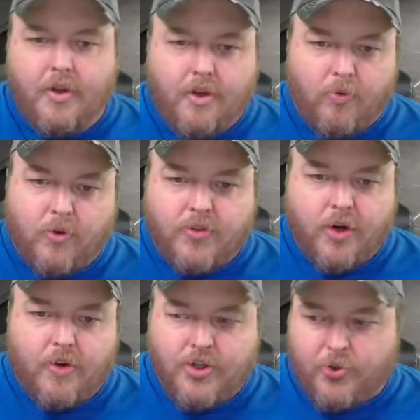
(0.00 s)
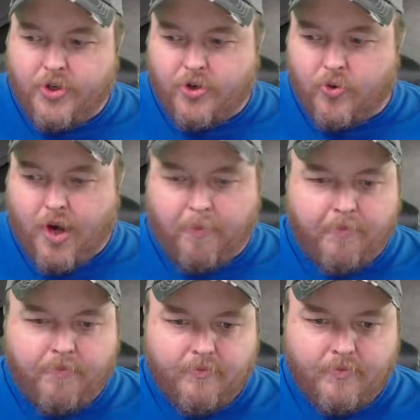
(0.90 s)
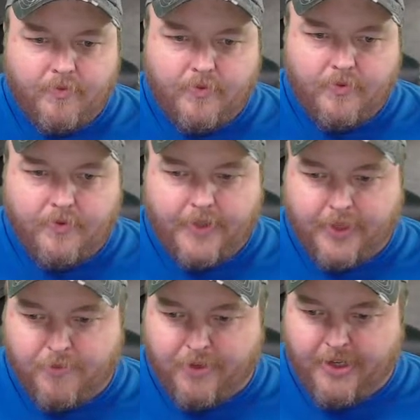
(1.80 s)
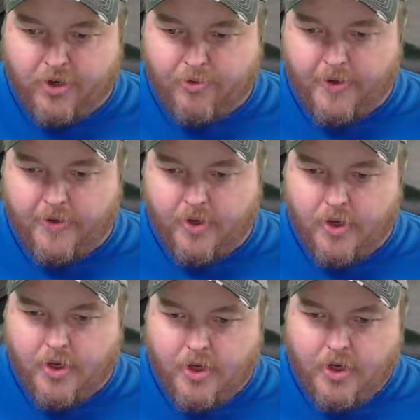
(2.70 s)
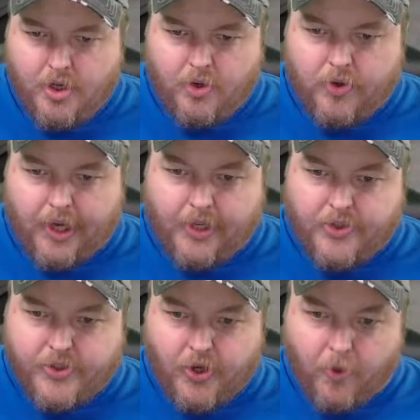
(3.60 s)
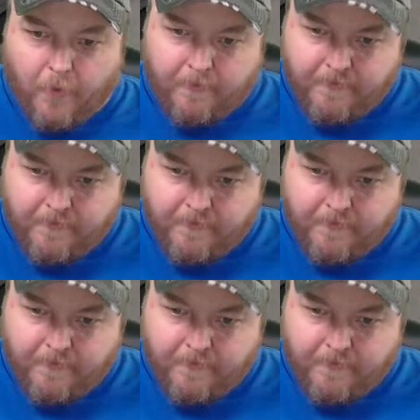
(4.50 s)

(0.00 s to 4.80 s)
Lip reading: Warscar, enjoy your grub. Thanks for being here, bud. Okay, so.